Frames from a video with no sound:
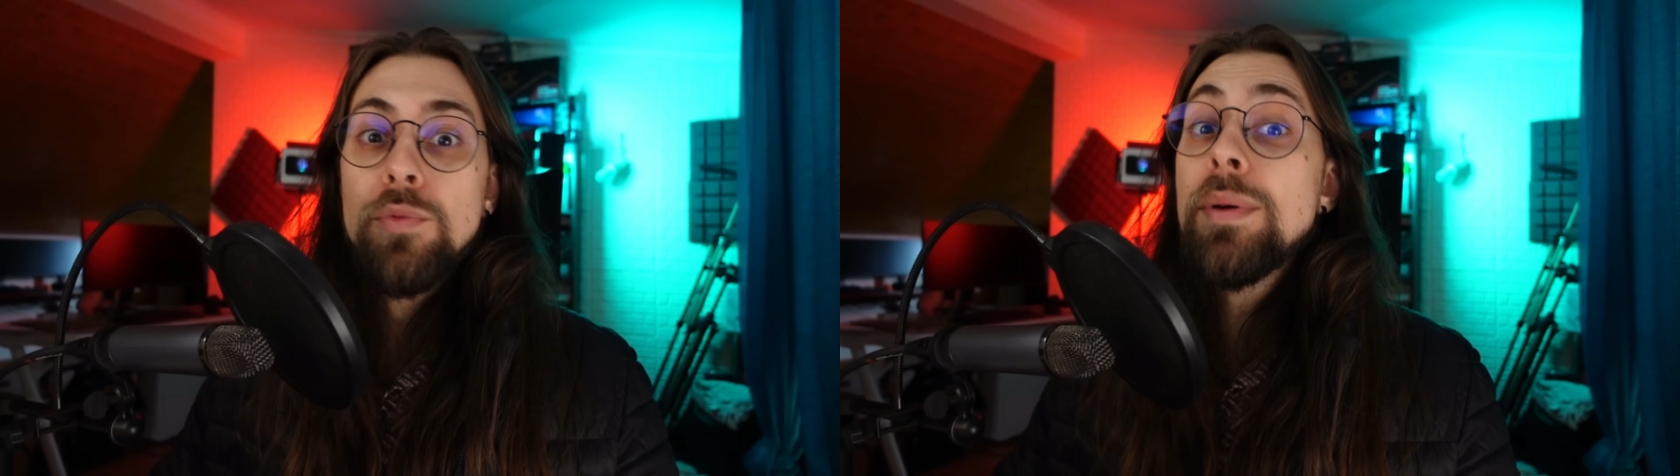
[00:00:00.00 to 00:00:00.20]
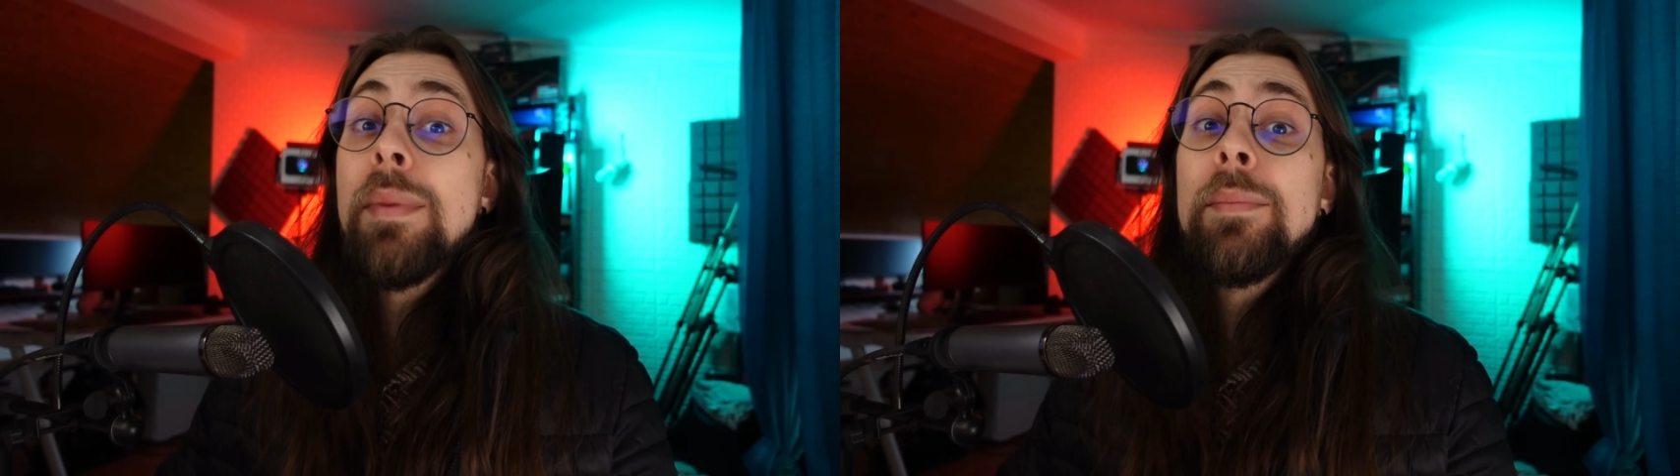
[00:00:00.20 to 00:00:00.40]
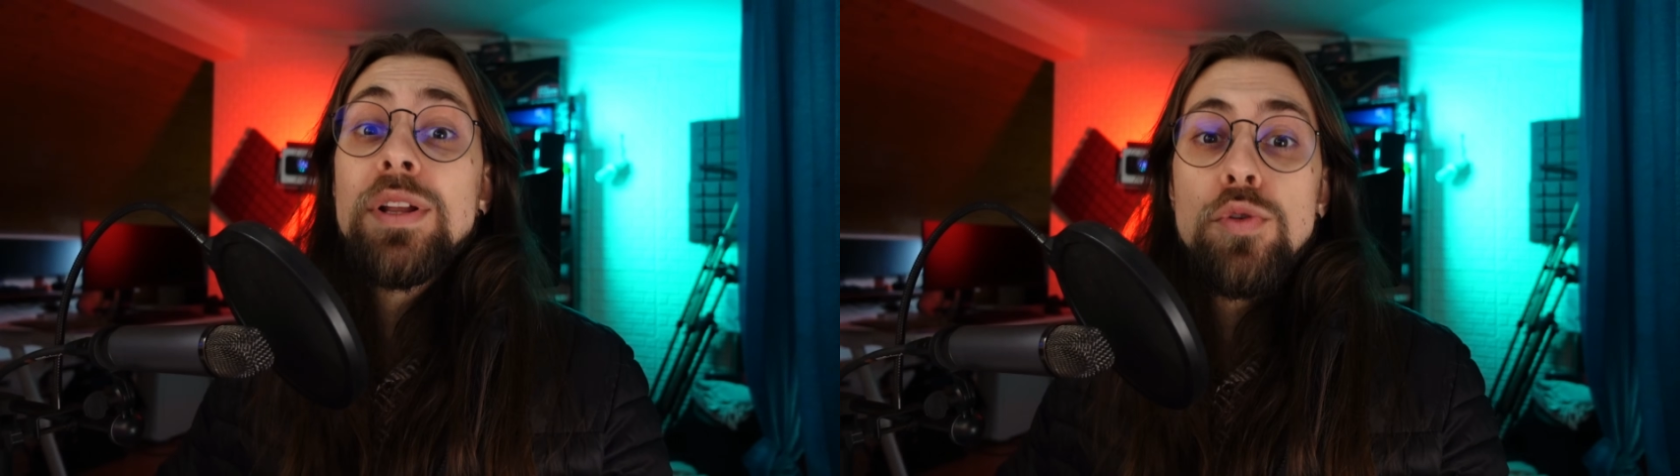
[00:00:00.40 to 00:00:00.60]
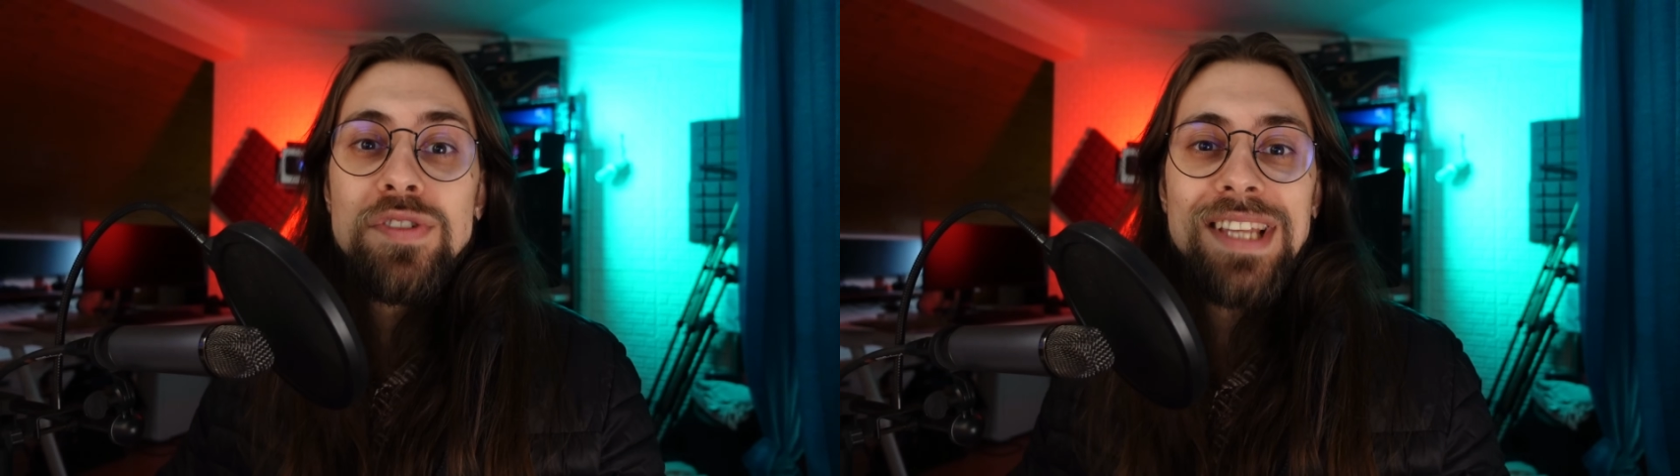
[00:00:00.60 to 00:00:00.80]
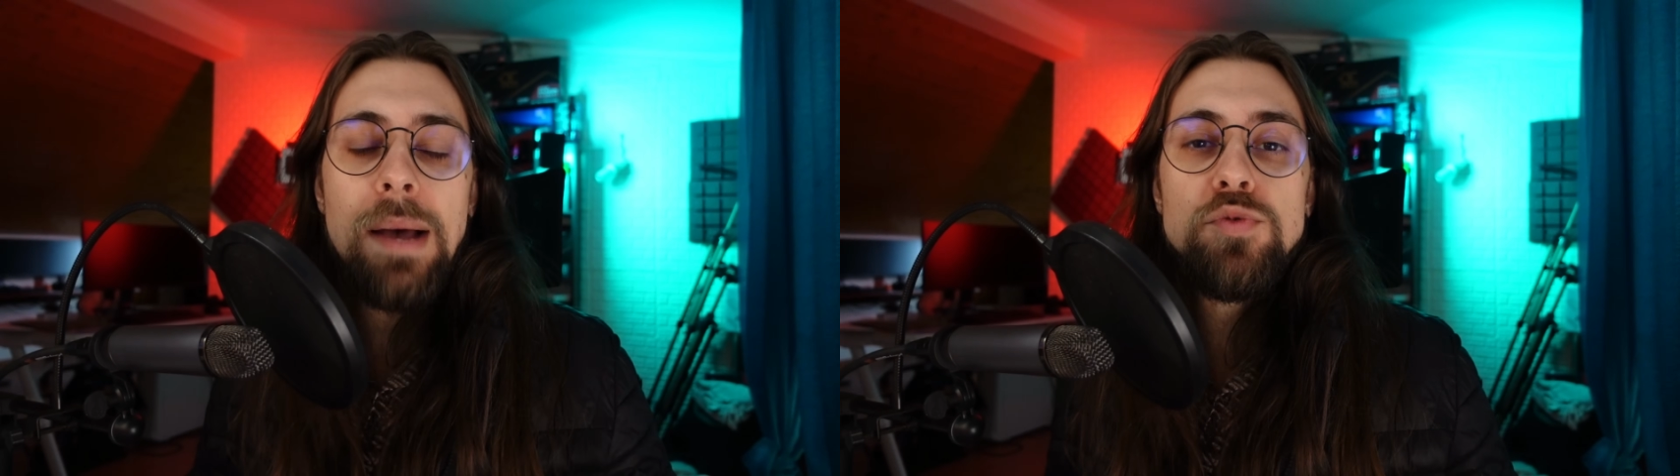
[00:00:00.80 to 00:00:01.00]
Remember
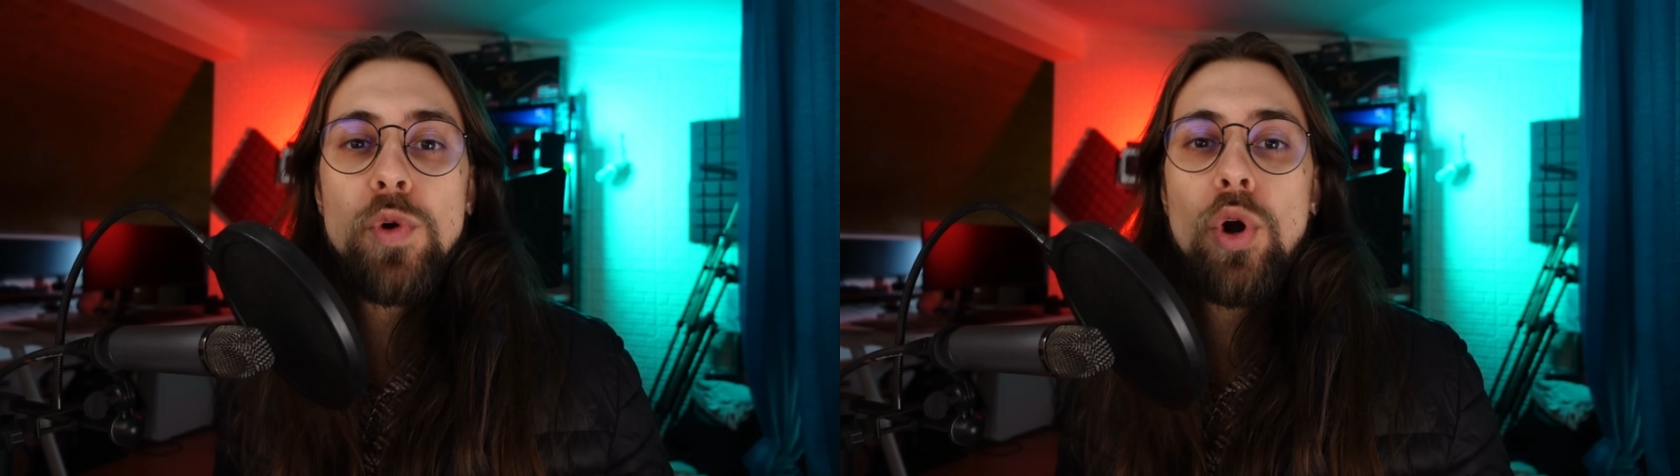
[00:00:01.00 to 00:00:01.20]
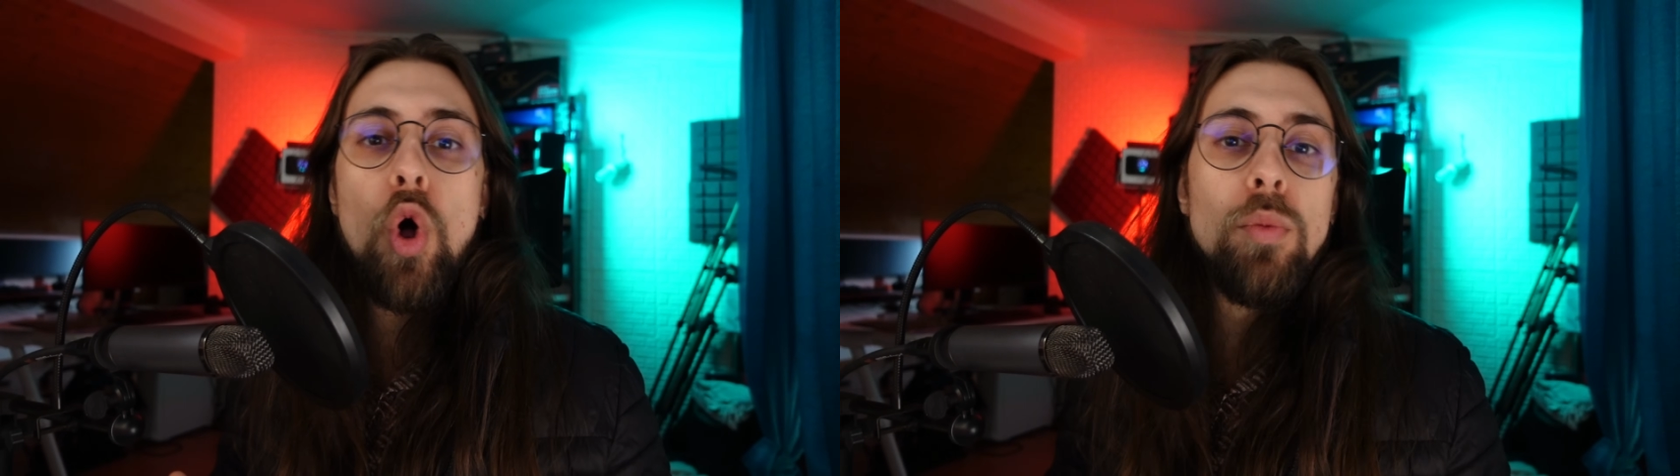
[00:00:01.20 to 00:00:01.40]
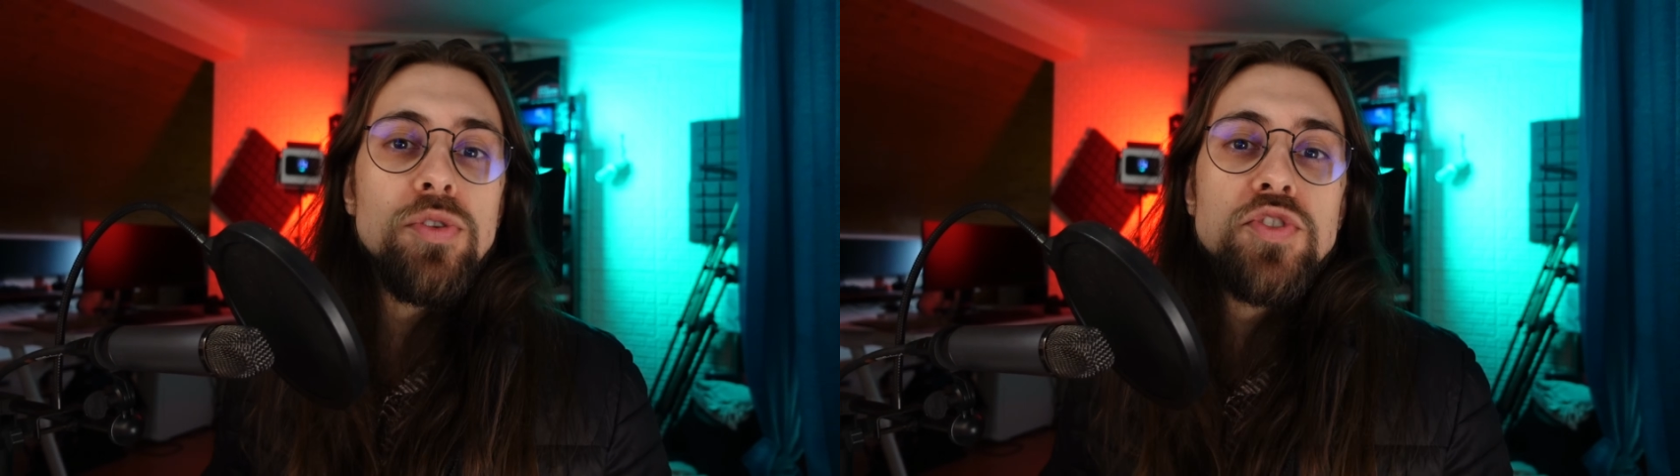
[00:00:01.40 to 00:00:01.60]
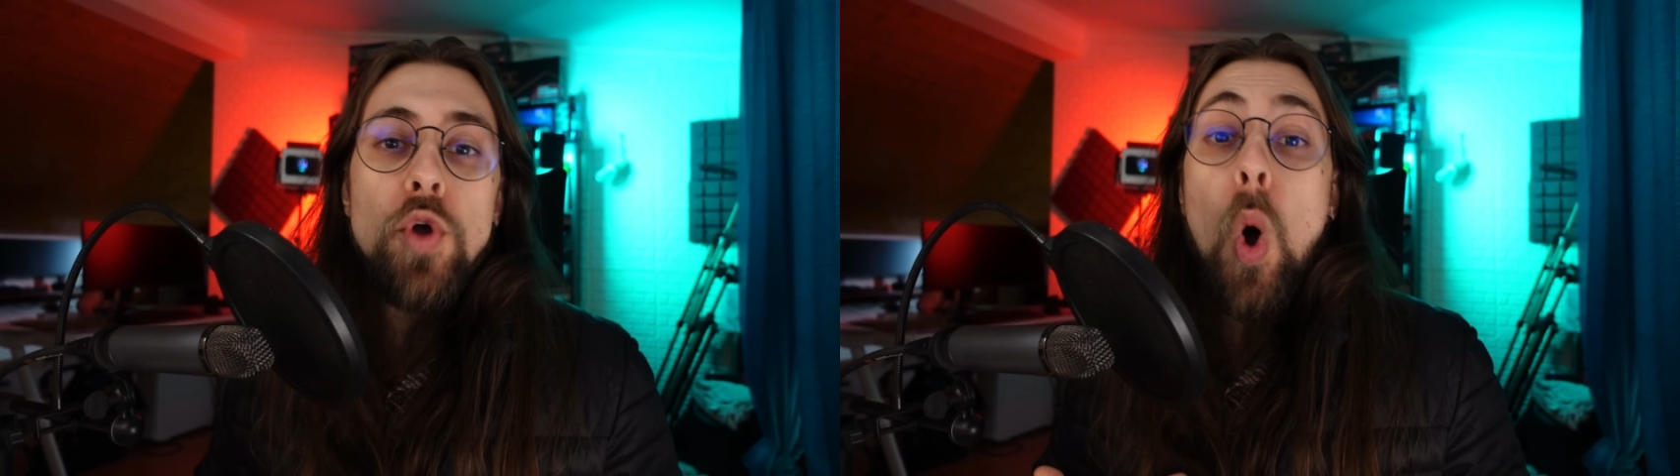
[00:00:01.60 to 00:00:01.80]
those times where almost